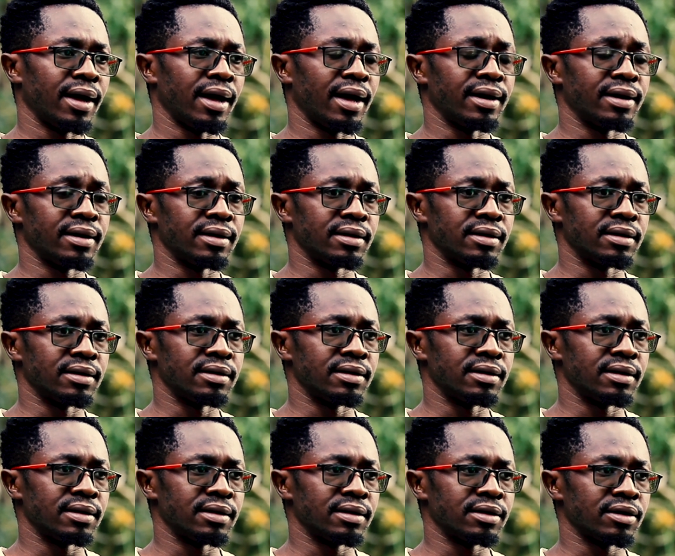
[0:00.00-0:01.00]

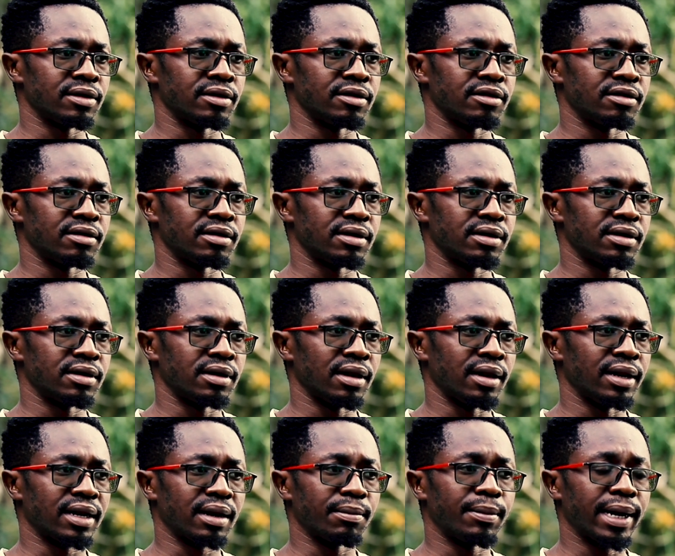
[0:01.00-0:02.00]
And
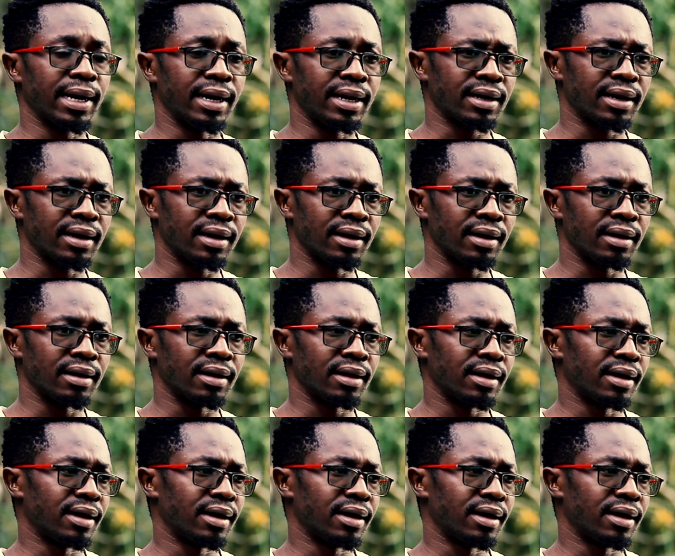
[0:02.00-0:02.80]
little by little,